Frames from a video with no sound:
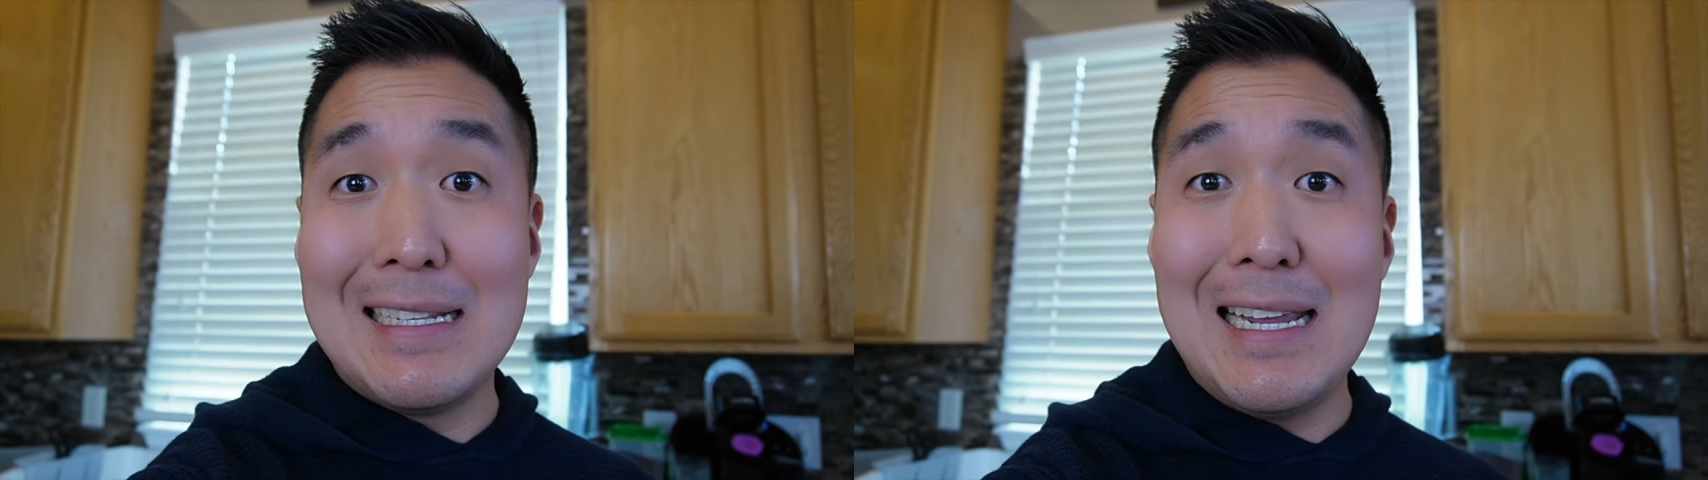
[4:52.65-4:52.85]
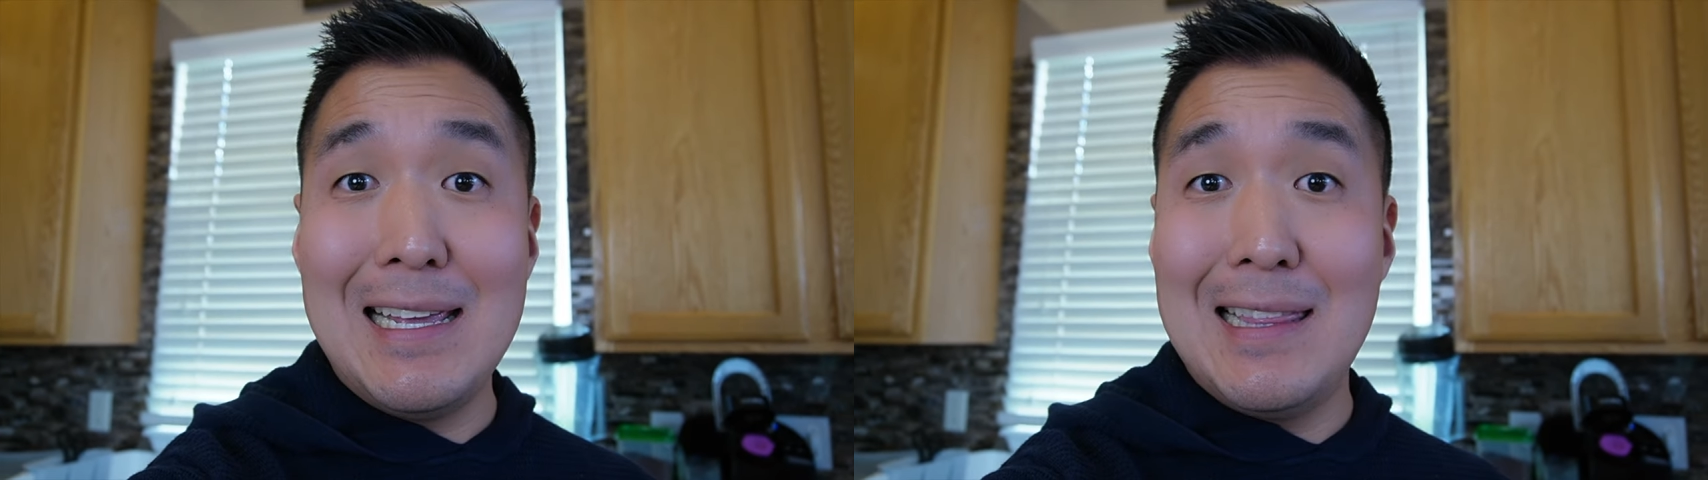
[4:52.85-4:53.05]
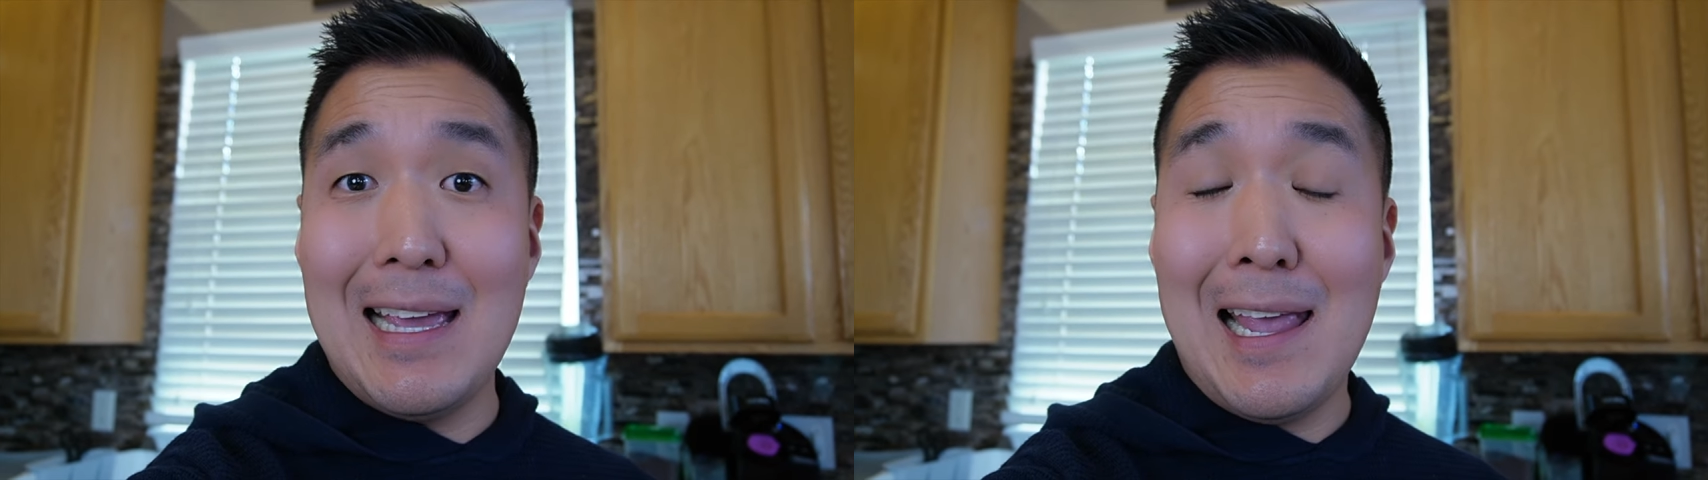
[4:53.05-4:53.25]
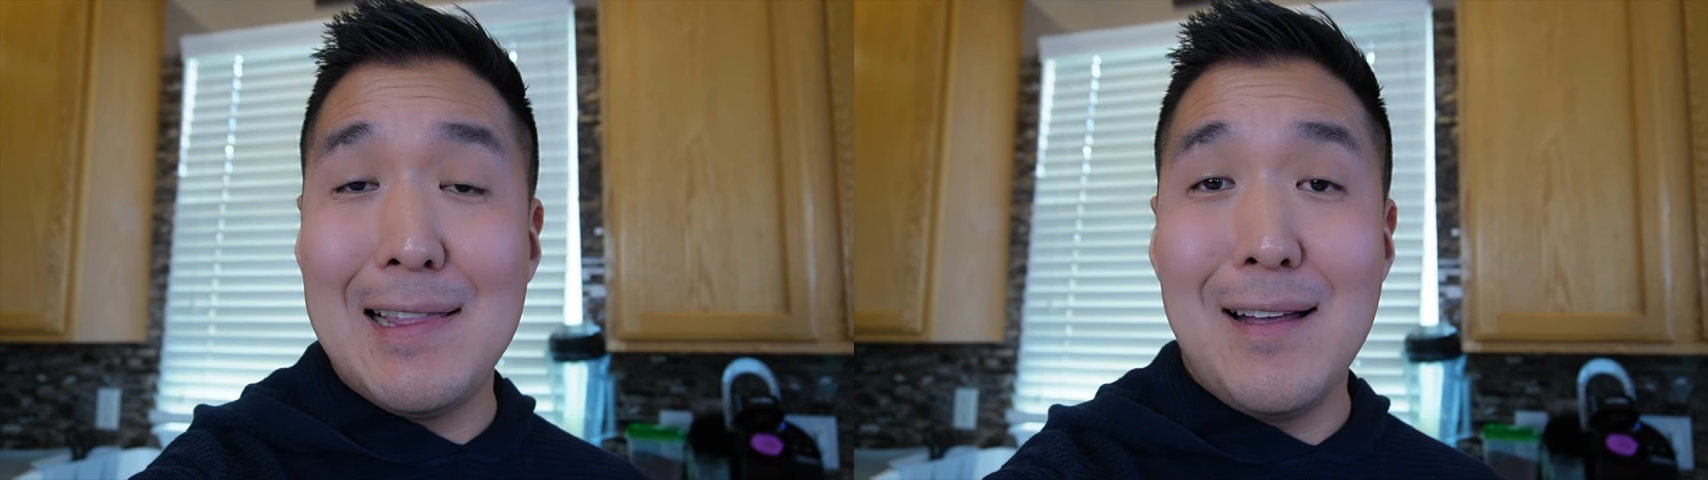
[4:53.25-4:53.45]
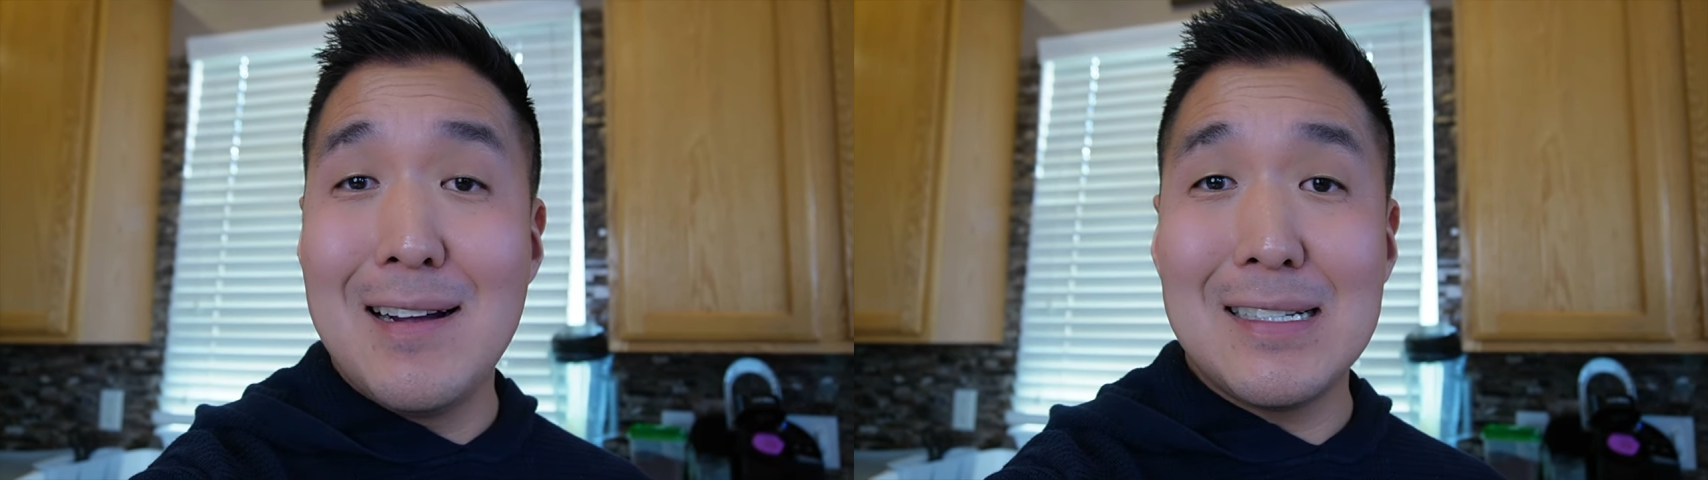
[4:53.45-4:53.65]
of teeth a
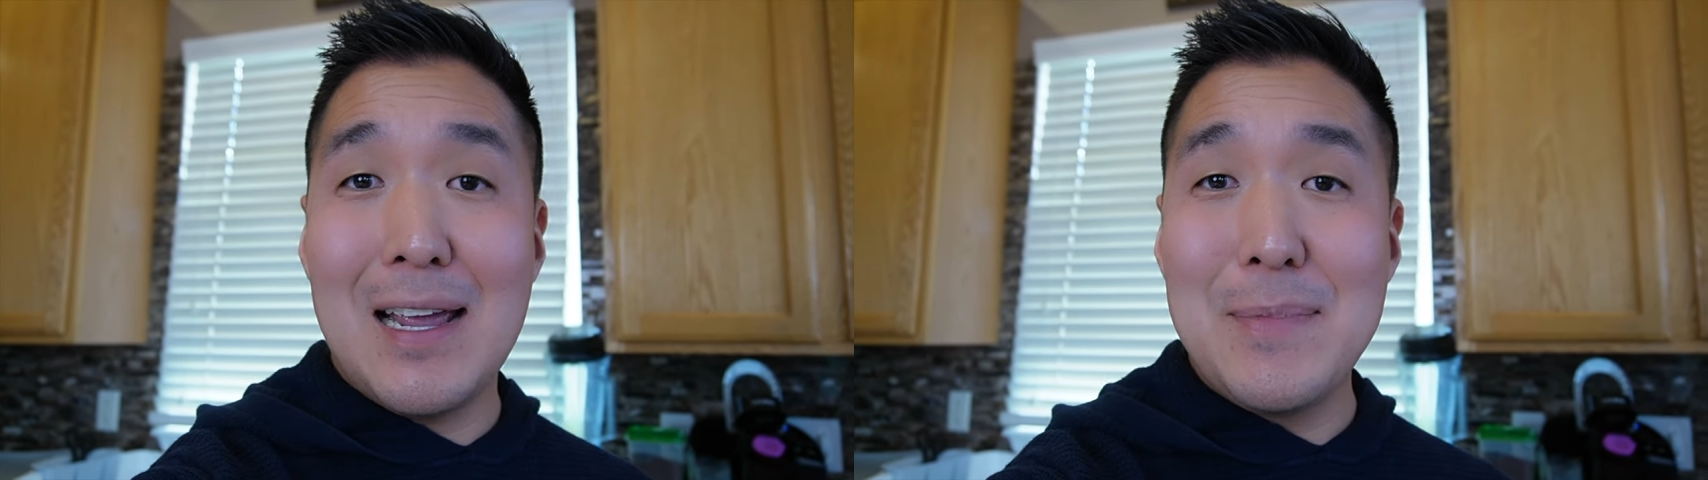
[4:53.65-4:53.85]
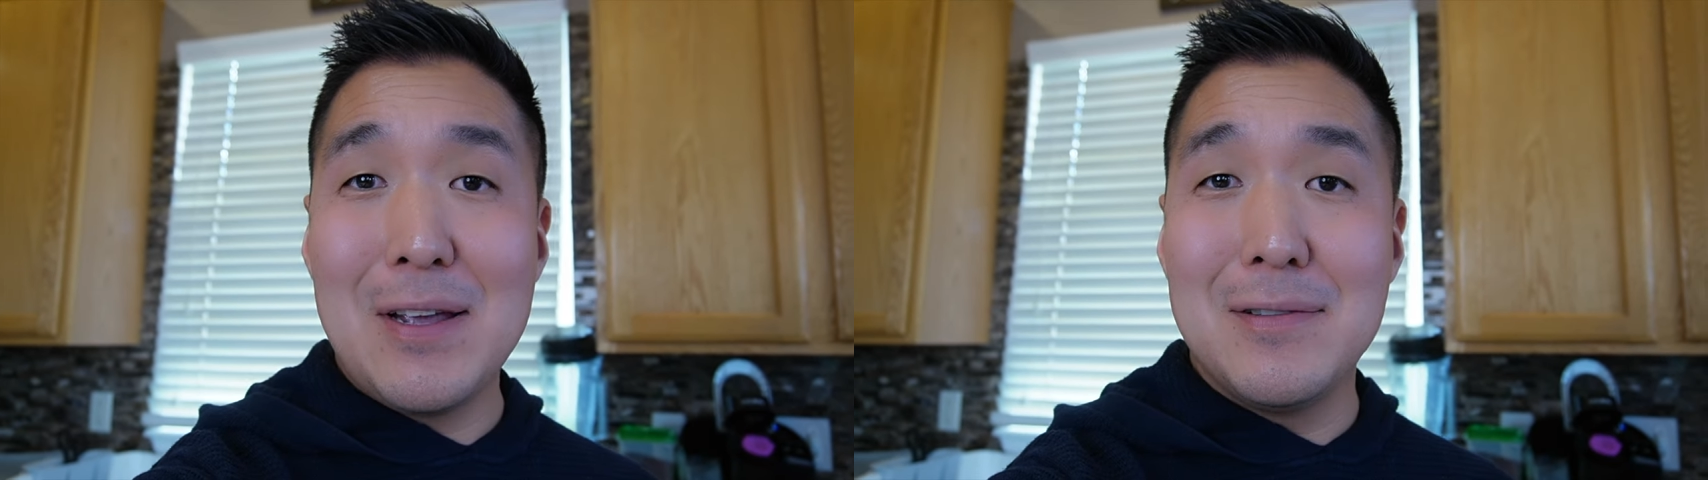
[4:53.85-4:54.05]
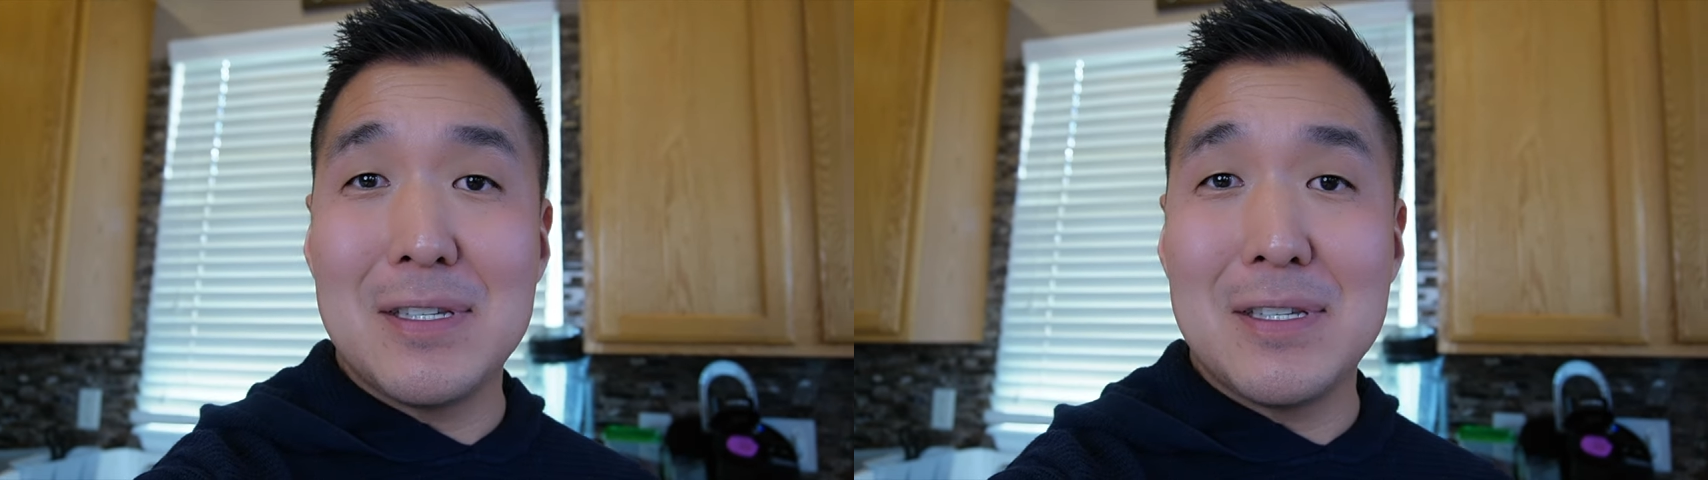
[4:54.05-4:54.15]
long time ago,